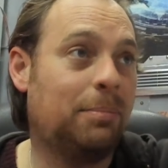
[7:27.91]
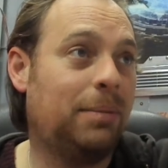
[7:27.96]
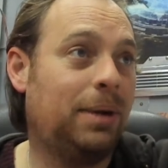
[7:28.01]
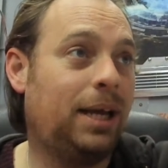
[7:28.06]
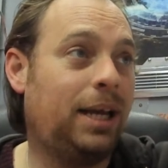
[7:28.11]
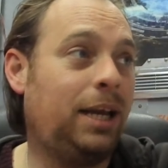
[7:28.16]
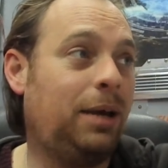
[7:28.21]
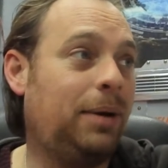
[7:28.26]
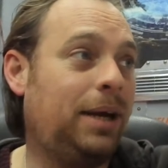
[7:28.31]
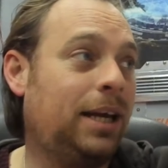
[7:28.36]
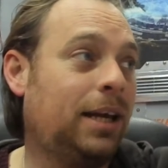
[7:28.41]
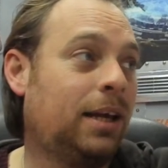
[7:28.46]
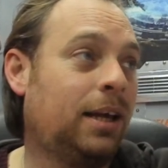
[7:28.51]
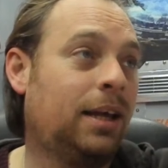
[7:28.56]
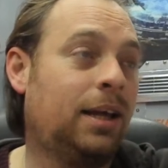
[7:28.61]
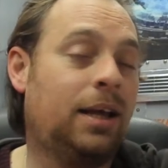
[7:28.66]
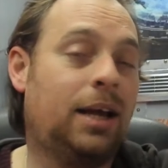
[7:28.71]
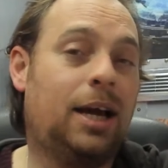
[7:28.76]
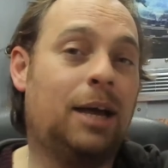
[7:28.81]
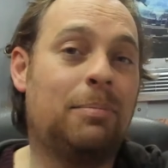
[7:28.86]
Anyway,
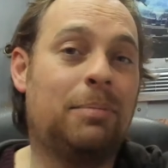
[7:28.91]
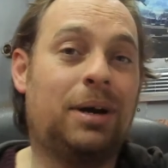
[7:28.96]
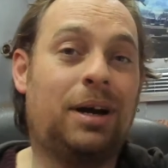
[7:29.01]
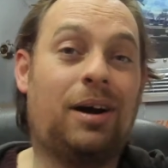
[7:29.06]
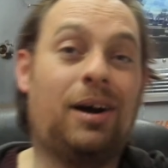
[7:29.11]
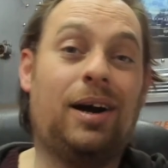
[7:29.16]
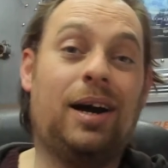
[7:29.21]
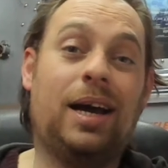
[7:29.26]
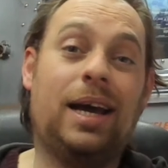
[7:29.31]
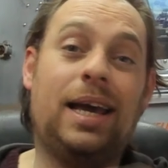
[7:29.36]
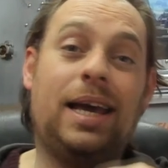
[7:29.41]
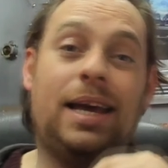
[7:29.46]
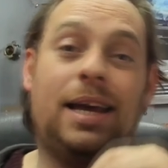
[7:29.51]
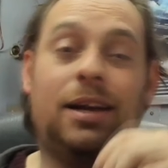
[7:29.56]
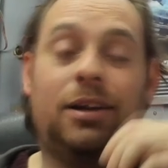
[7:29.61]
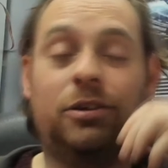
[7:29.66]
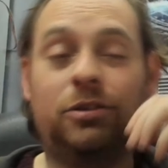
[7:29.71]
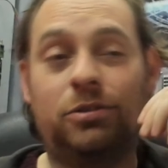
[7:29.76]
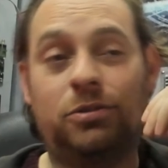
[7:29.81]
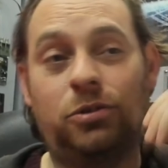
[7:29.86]
I
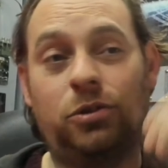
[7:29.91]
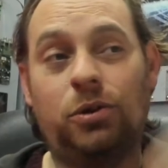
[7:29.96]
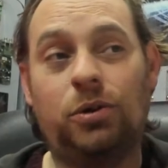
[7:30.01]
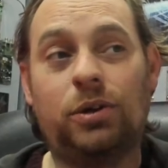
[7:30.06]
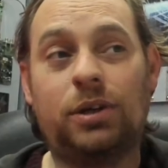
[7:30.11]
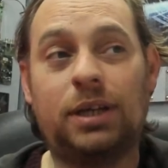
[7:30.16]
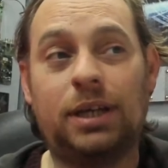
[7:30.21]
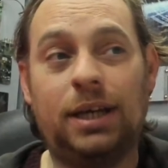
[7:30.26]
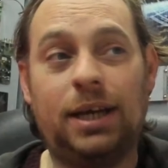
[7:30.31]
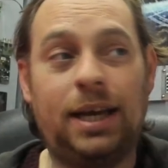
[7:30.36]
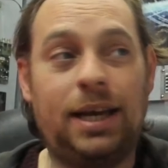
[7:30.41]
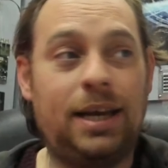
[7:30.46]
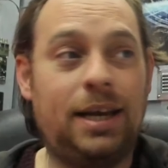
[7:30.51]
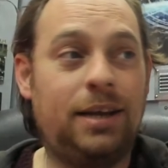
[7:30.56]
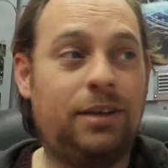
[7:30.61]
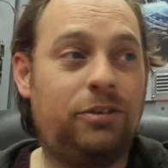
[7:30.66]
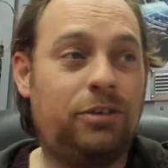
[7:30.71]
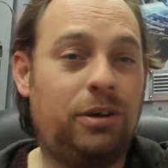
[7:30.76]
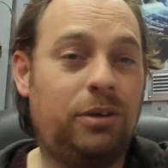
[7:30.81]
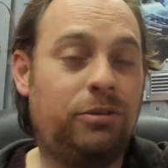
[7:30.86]
took a
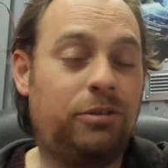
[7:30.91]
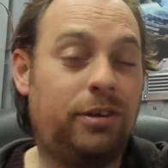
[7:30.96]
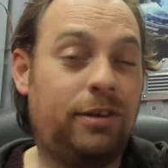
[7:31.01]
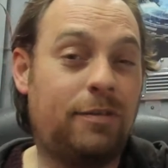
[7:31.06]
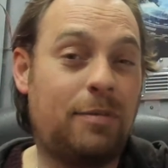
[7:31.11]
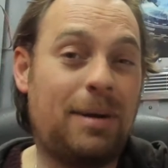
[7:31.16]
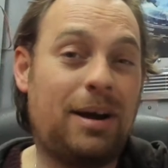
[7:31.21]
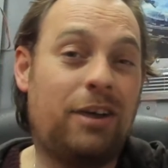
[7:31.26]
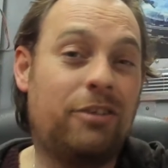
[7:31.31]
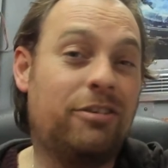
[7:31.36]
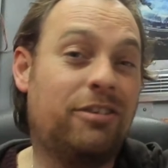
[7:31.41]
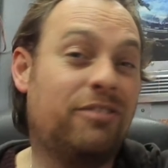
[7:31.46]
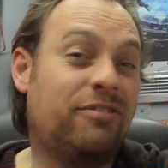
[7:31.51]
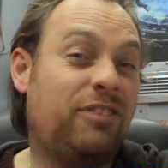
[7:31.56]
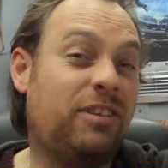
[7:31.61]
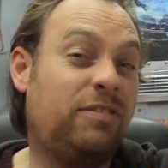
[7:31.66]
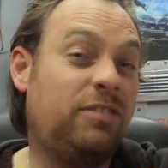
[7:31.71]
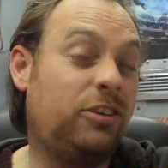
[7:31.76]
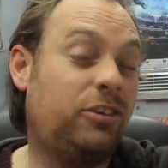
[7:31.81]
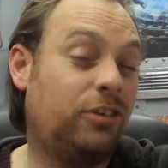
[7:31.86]
total of about
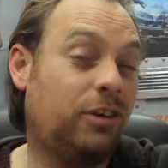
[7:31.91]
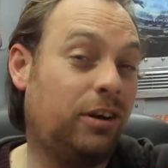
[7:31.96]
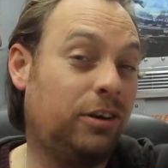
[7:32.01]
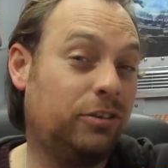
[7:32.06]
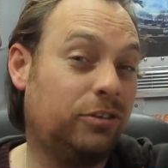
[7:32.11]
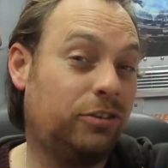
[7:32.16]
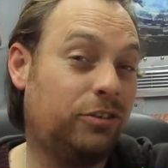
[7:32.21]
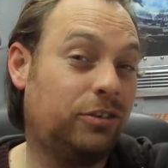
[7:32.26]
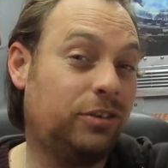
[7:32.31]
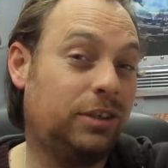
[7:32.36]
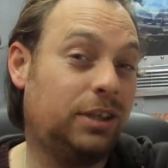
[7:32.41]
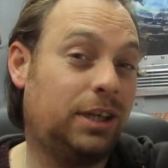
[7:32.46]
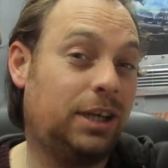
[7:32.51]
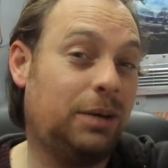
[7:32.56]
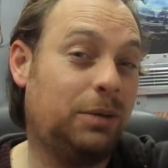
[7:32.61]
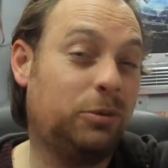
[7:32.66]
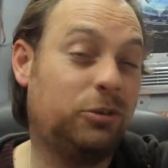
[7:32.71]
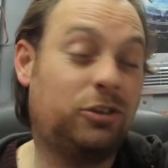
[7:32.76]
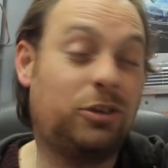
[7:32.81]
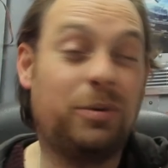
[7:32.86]
150 shots. I
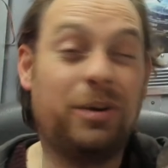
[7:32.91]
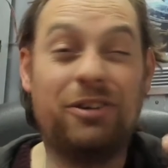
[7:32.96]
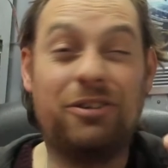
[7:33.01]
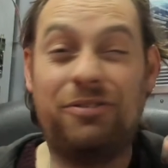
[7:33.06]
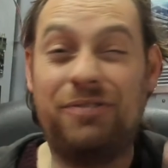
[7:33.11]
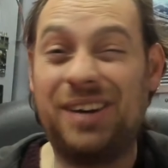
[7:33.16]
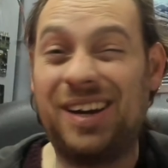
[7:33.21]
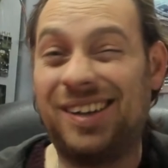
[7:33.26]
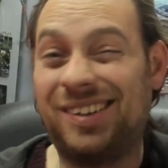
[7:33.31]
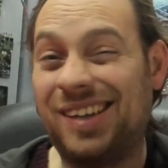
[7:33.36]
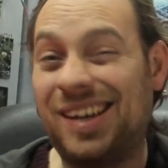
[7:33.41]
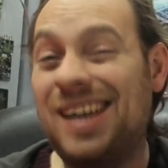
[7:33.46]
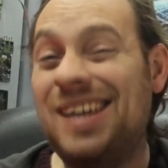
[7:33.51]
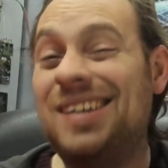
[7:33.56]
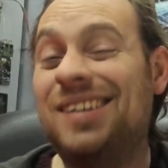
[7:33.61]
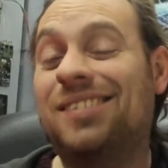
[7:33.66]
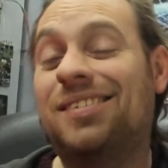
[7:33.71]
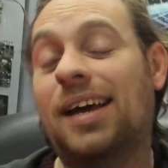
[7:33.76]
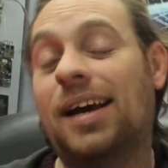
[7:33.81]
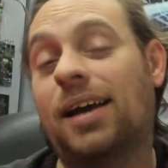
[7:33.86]
was doing a
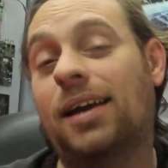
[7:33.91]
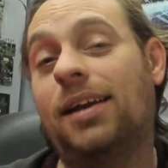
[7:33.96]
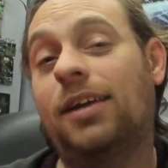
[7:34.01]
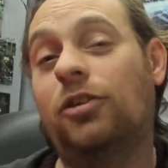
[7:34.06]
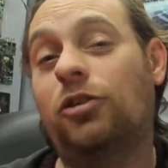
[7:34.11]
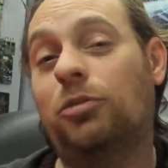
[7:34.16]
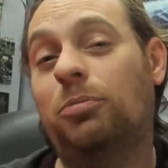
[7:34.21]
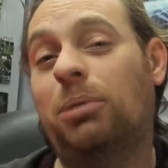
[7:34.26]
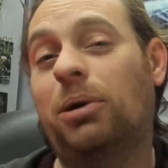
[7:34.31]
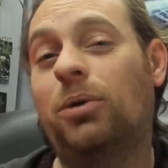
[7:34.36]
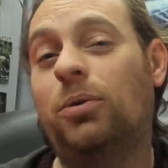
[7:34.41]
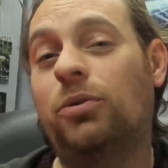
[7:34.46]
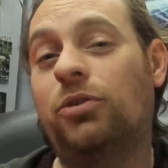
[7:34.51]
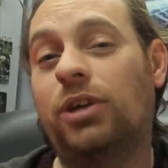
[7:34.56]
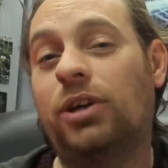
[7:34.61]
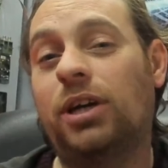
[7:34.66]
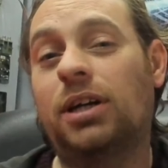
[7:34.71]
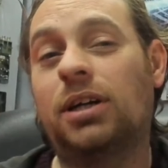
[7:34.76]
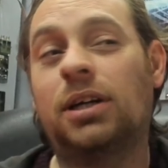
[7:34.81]
13-second exposure